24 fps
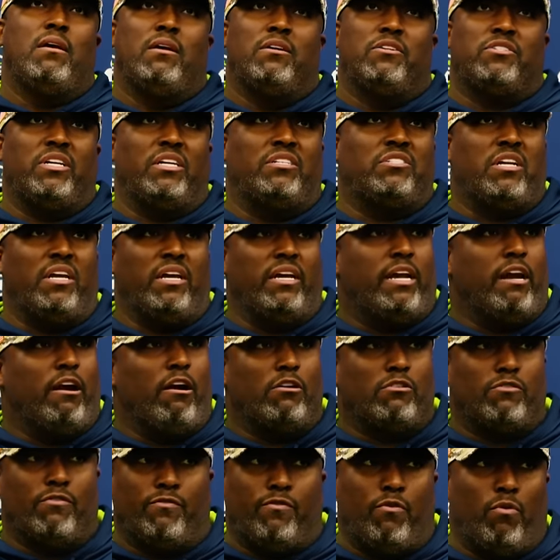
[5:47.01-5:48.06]
16
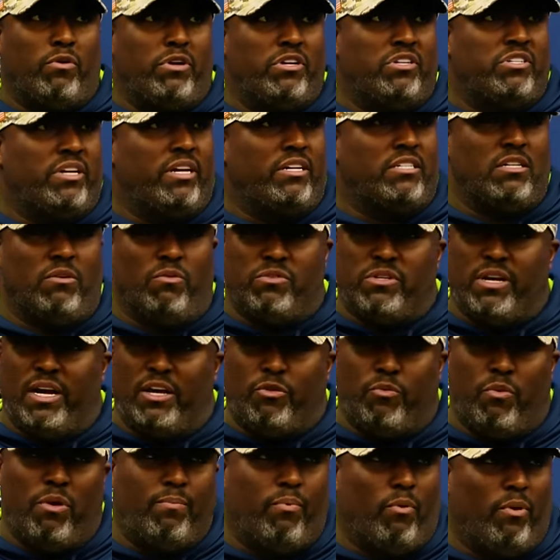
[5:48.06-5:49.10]
carries for 46, and it was
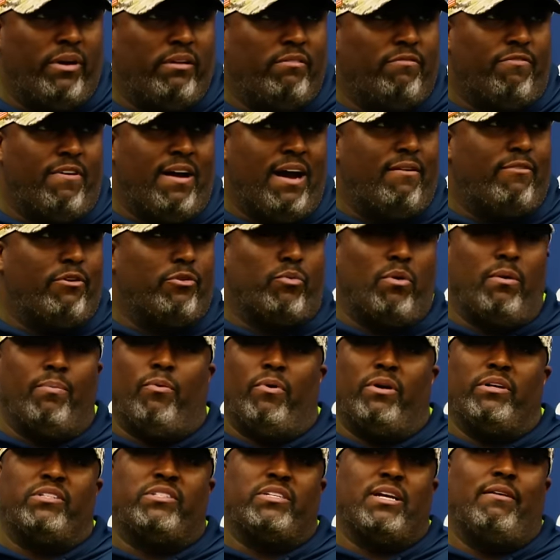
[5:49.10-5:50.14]
like 3.5 or
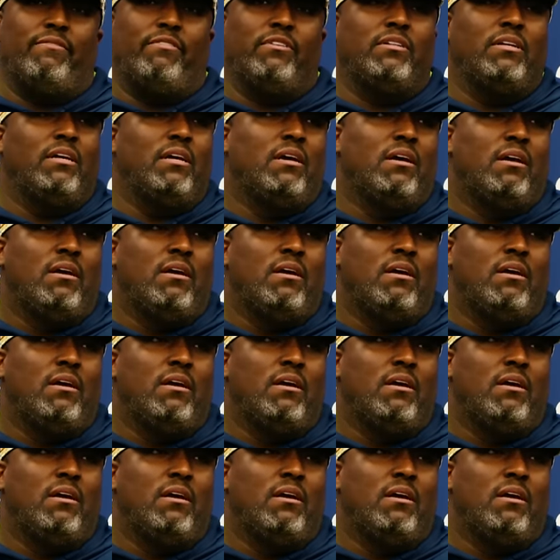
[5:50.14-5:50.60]
3.7.